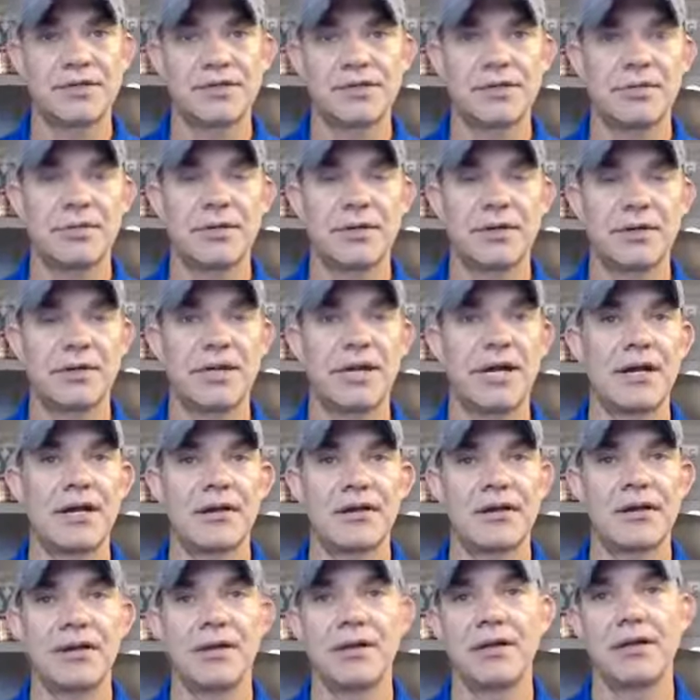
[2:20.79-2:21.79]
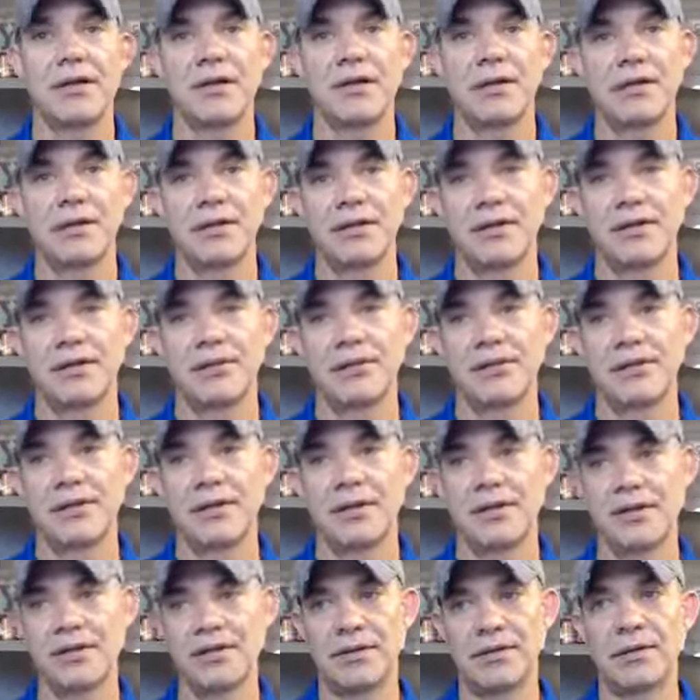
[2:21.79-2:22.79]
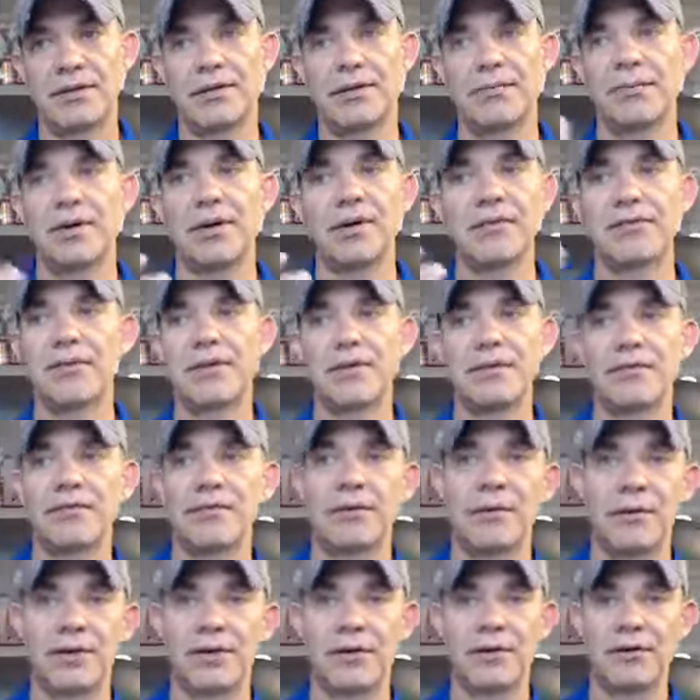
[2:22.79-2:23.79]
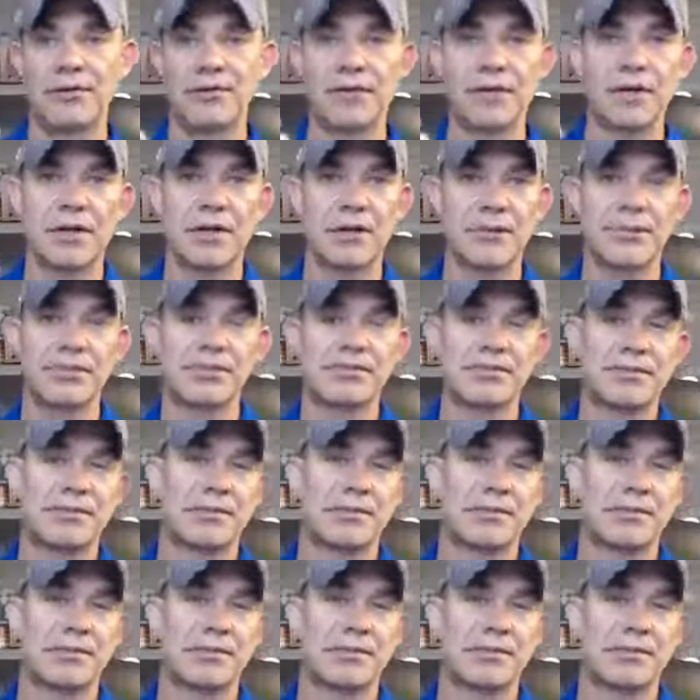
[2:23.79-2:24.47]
$200 above invoice, if you're going to,